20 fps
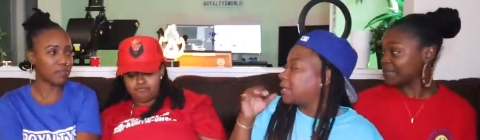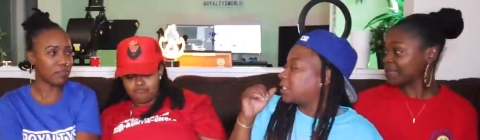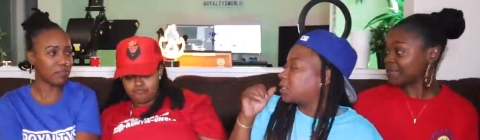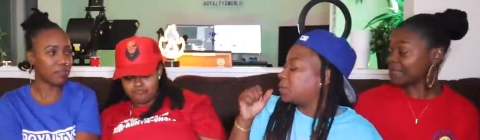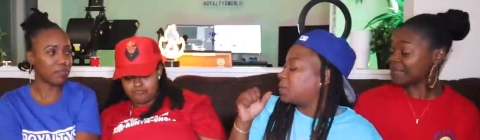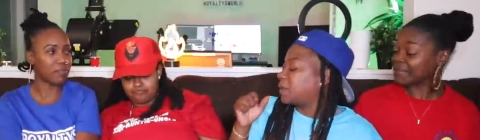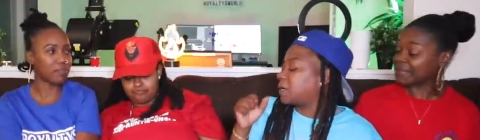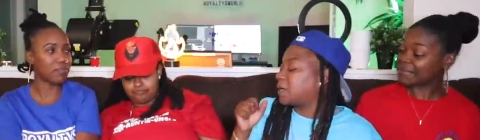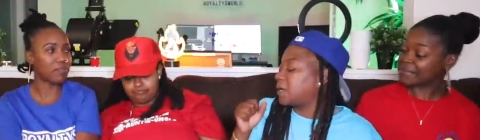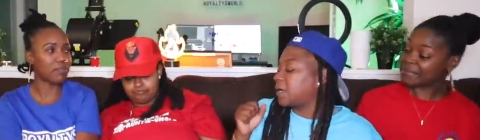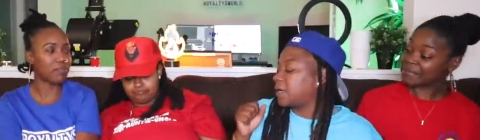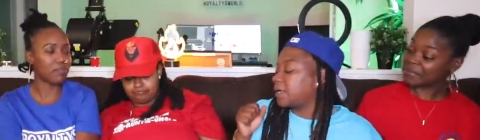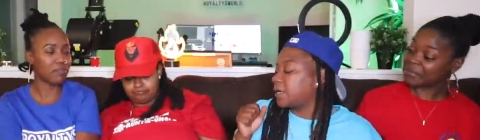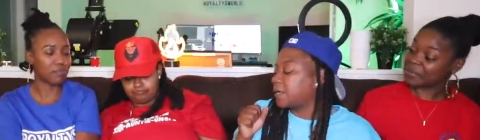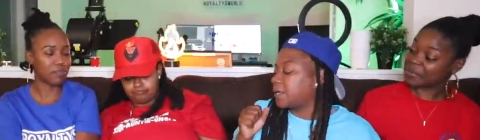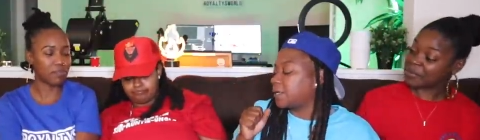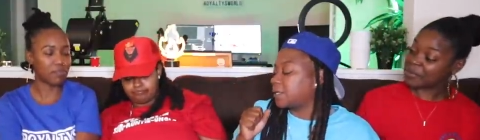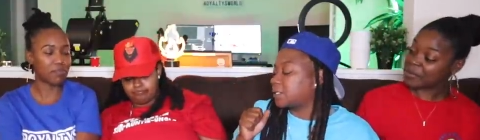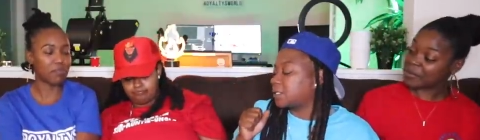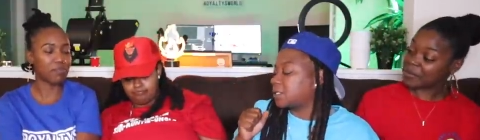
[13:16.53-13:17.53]
Speaker 1: is
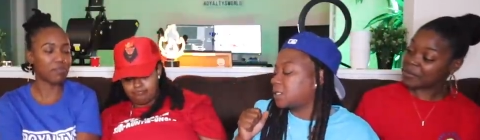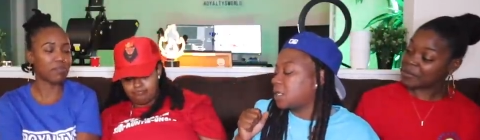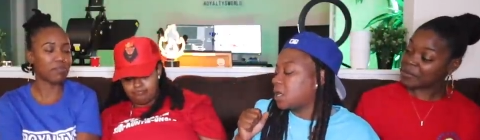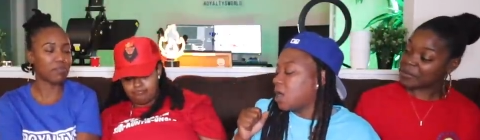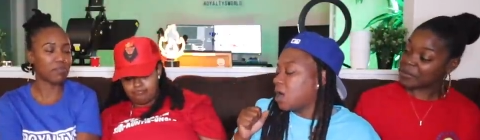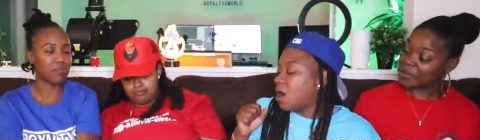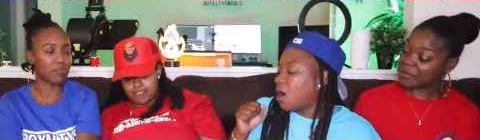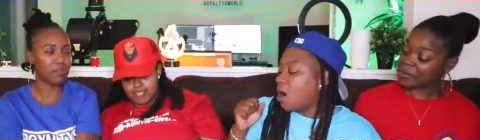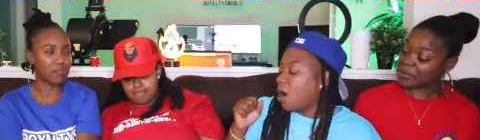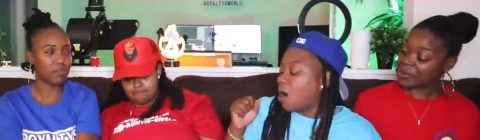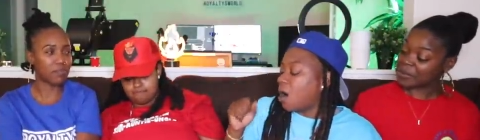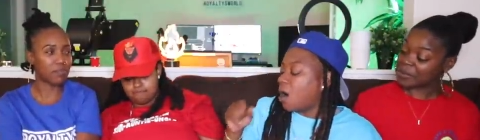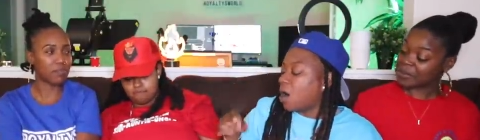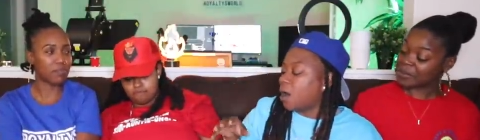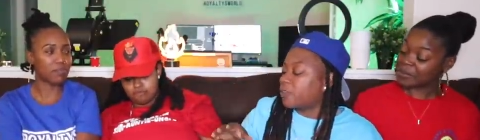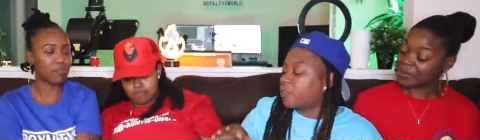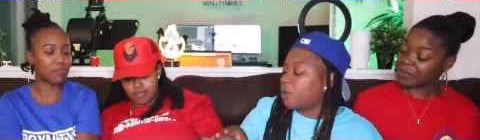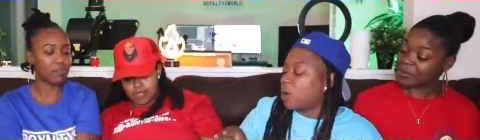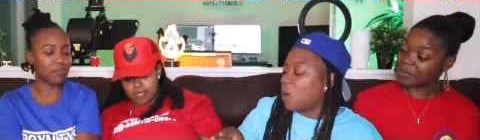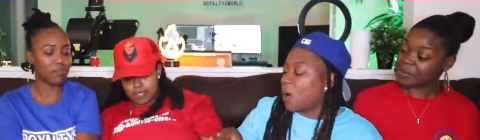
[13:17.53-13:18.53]
because
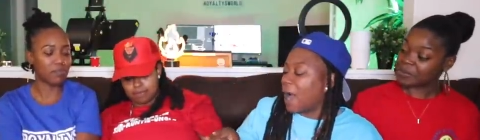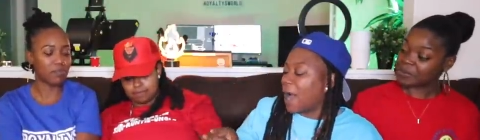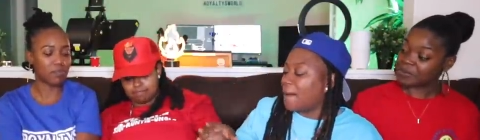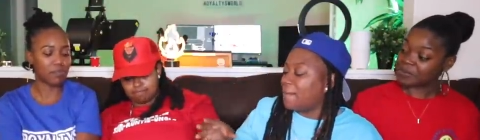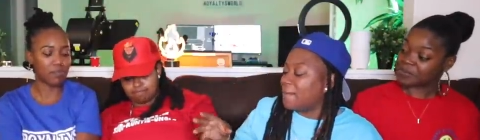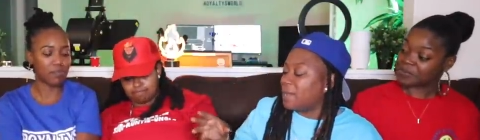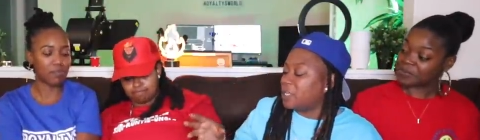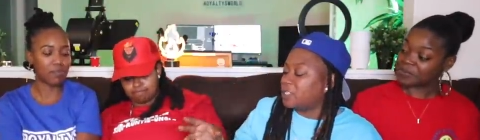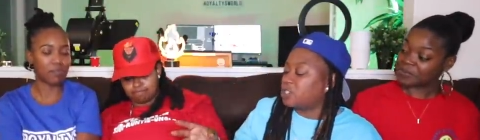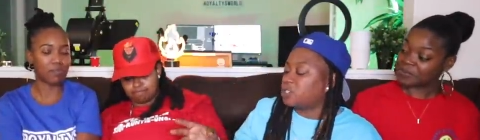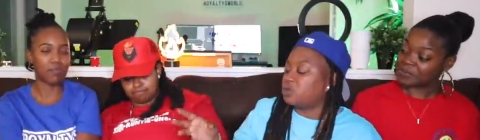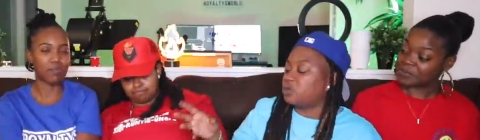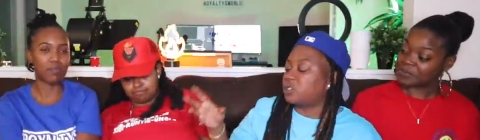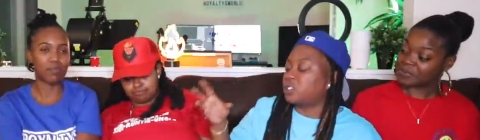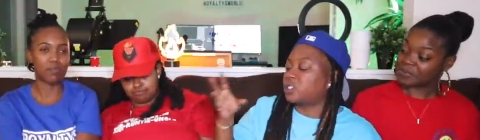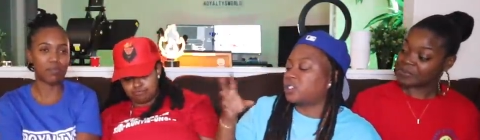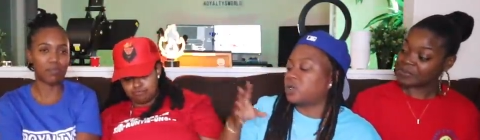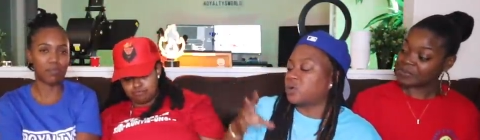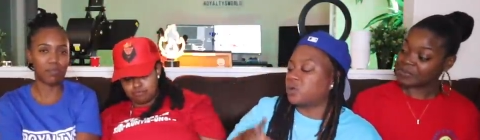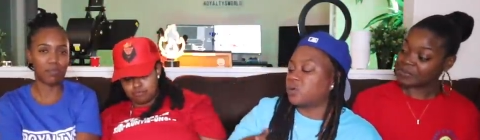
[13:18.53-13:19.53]
Although I met you
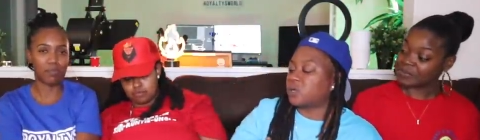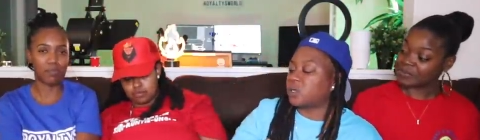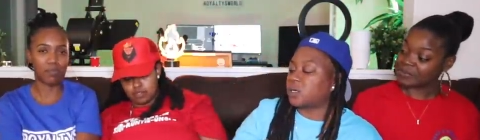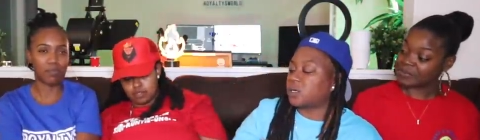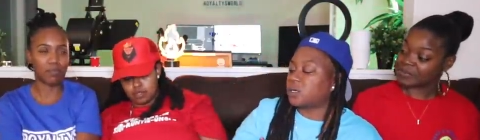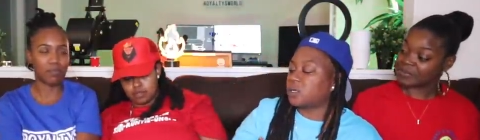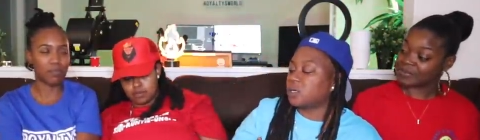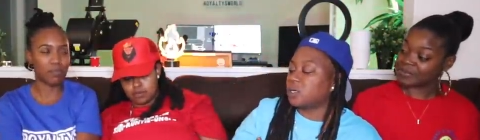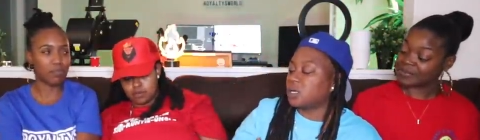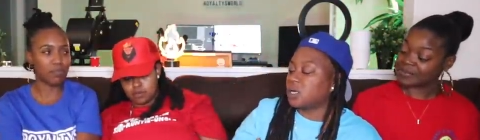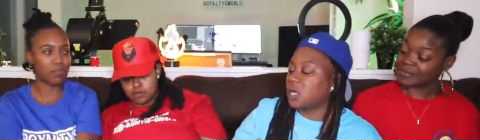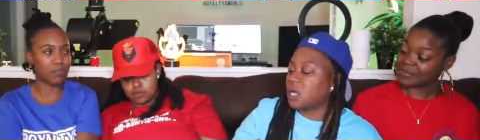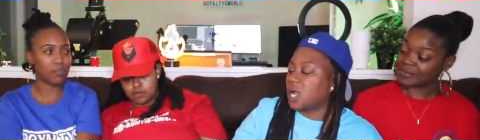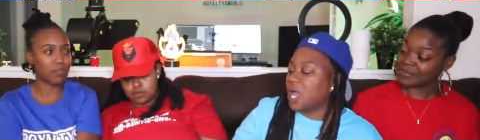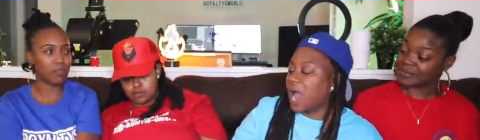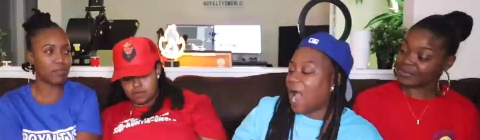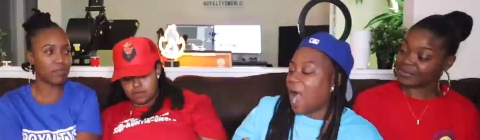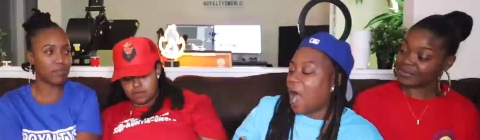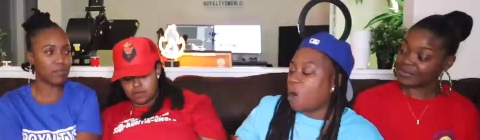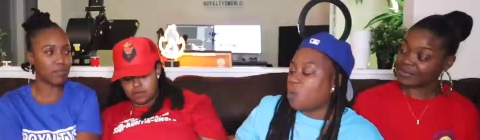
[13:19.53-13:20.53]
sooner,
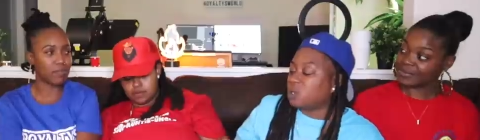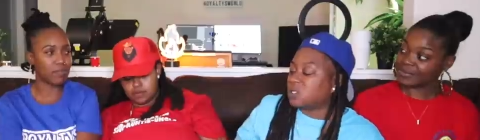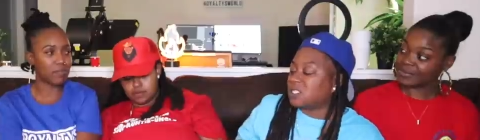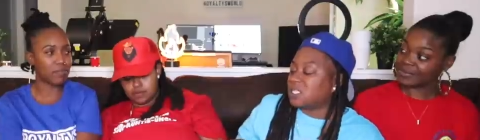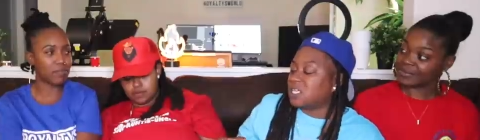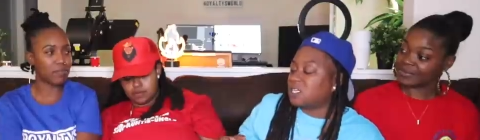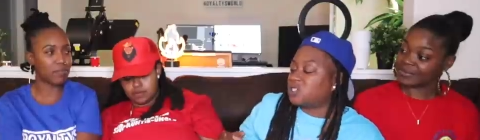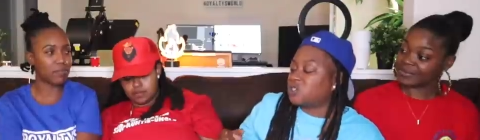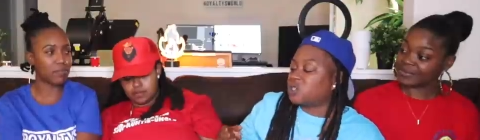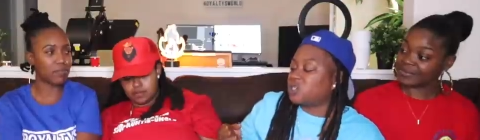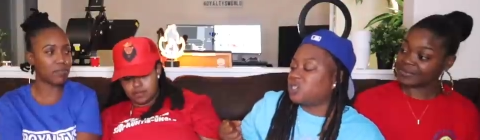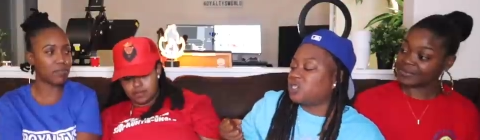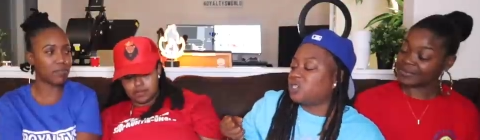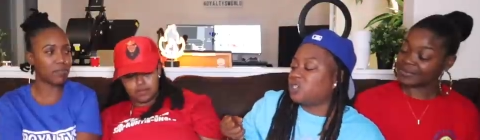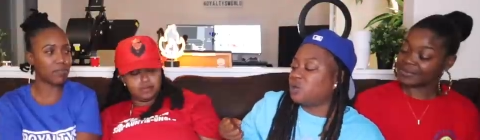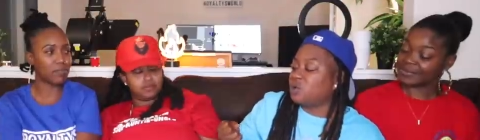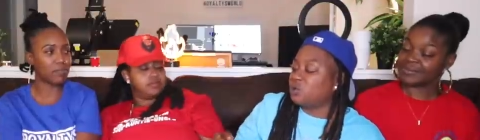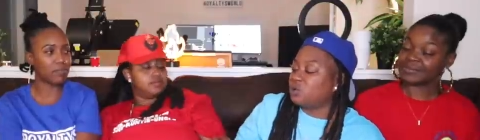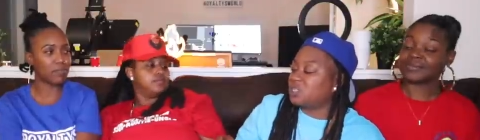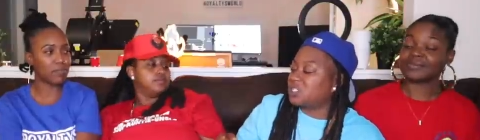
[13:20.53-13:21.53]
I was
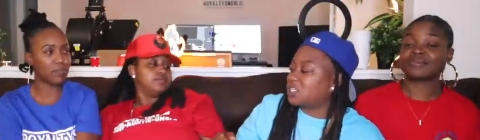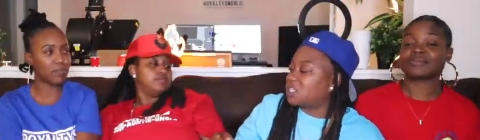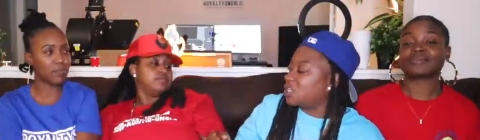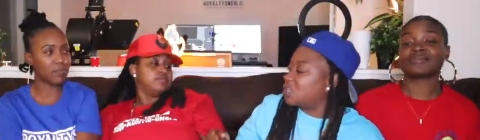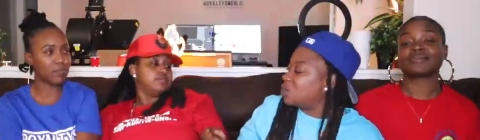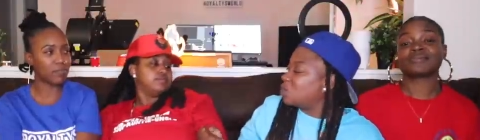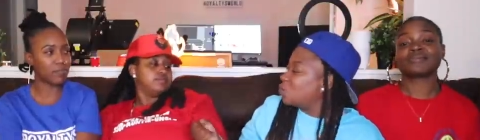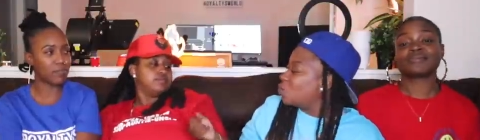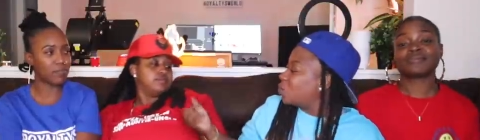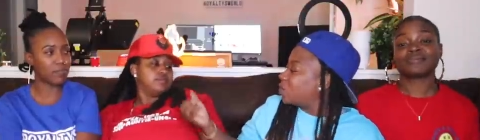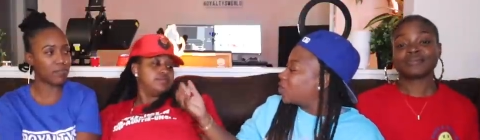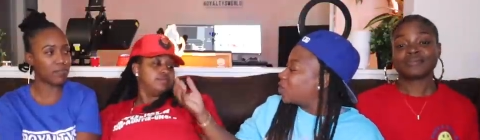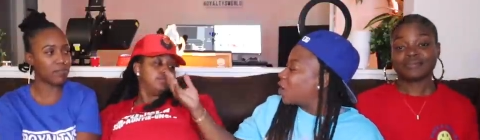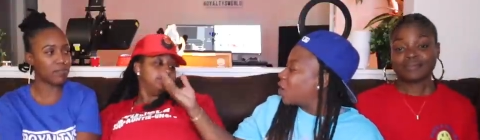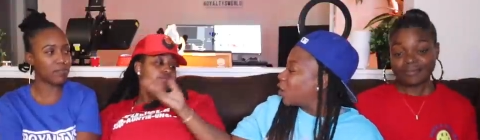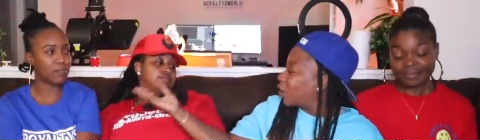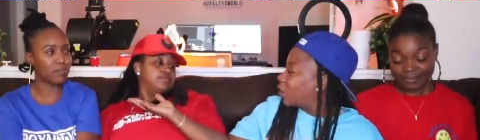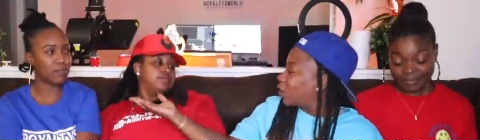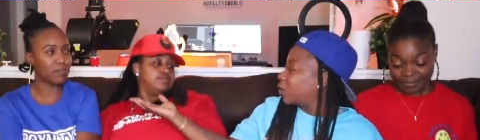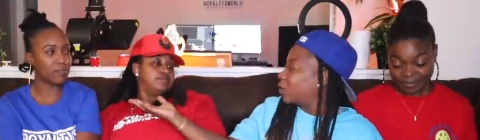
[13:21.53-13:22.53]
introduced to you with
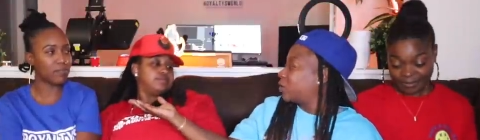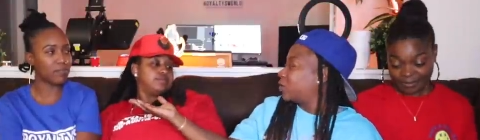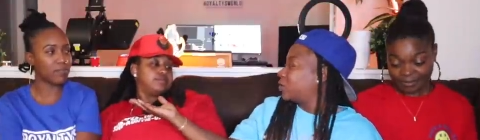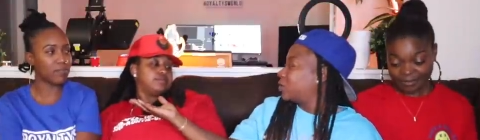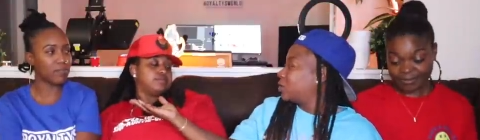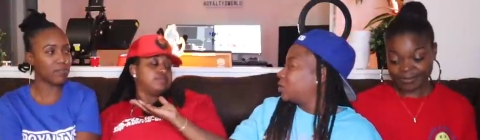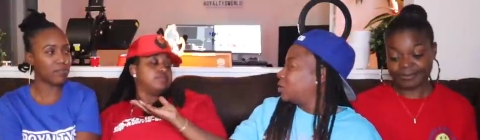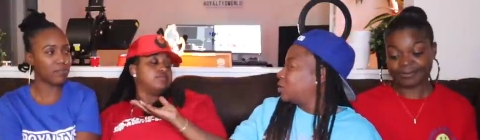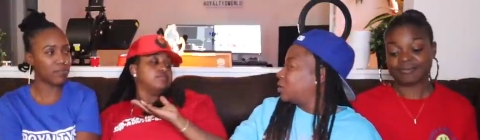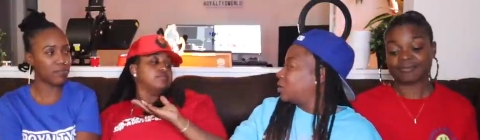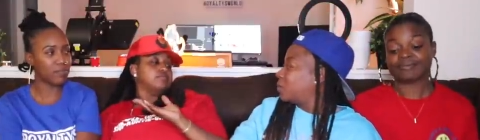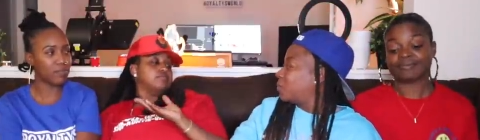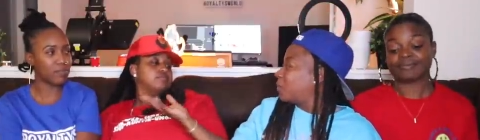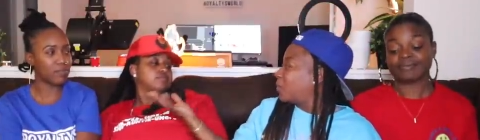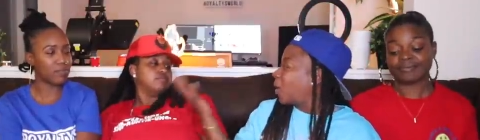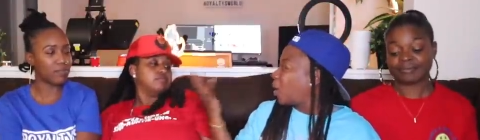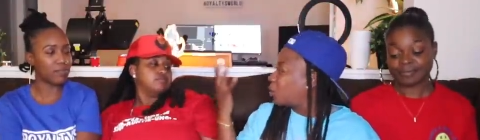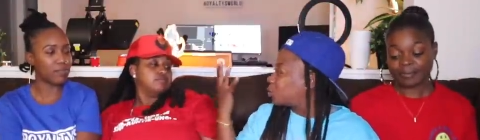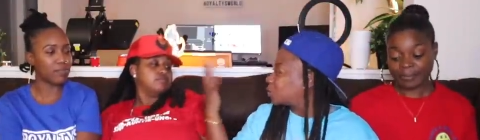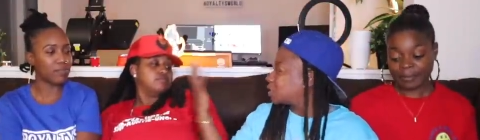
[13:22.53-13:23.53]
her
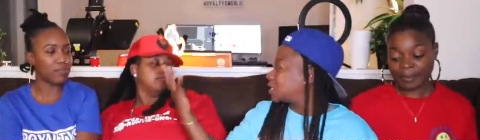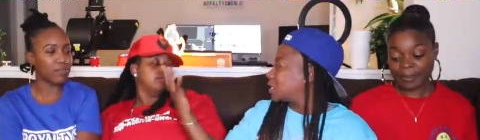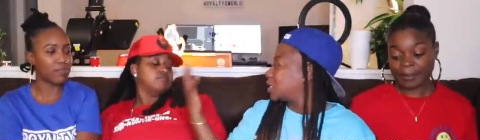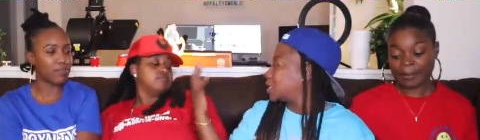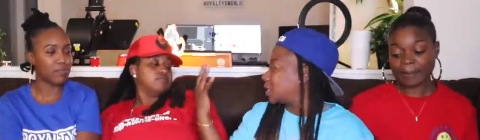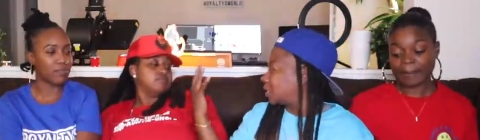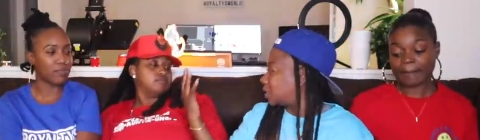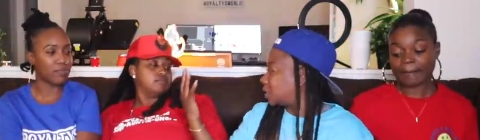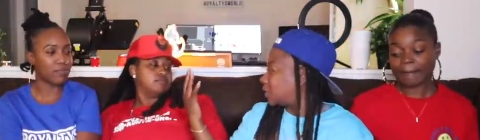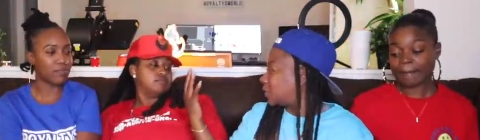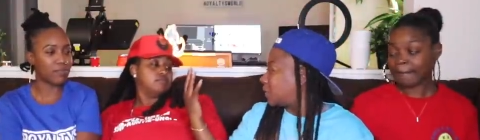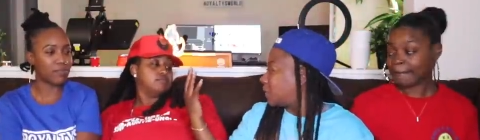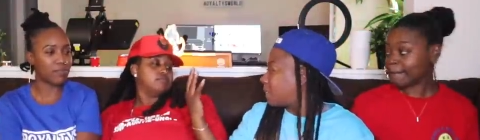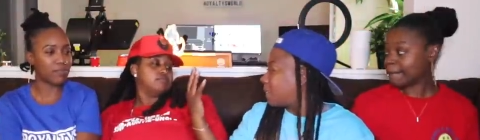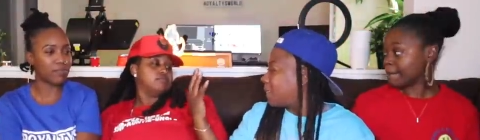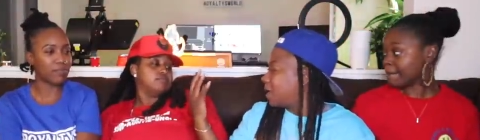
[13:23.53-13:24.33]
personally.